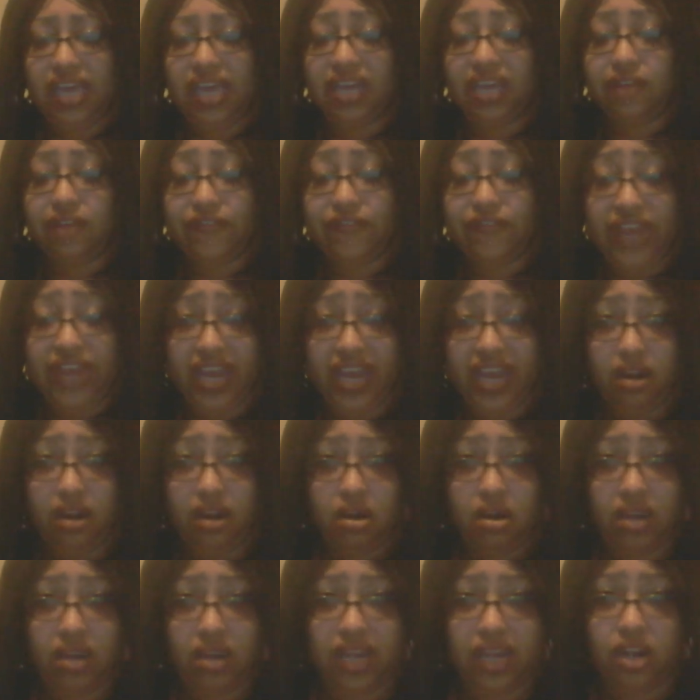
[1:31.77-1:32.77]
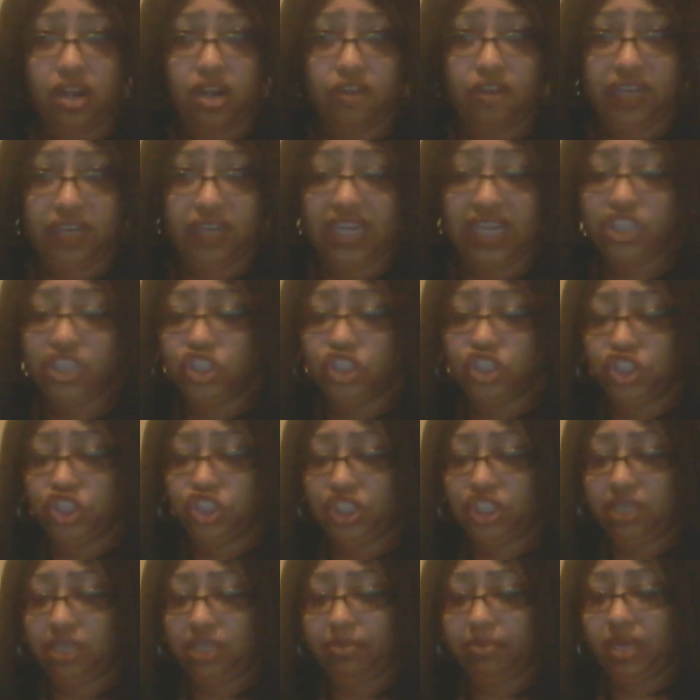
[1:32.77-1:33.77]
an affair in her
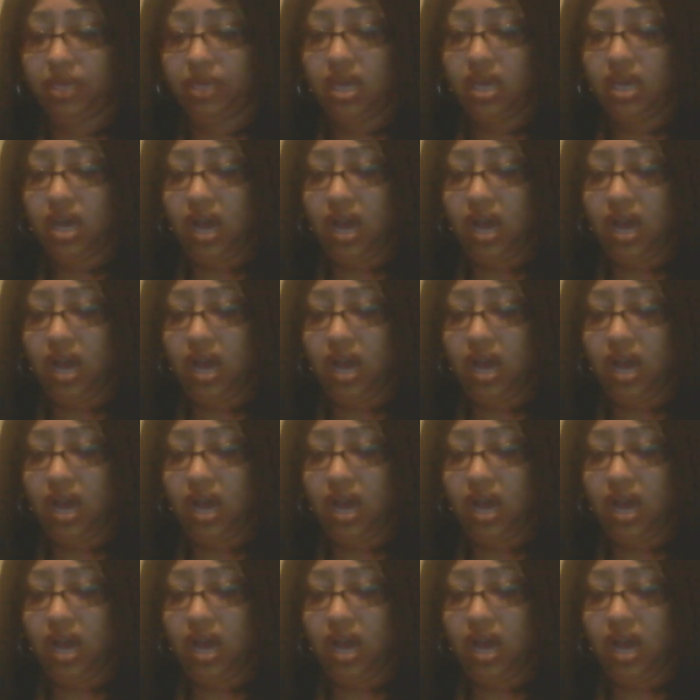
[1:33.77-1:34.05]
relationship.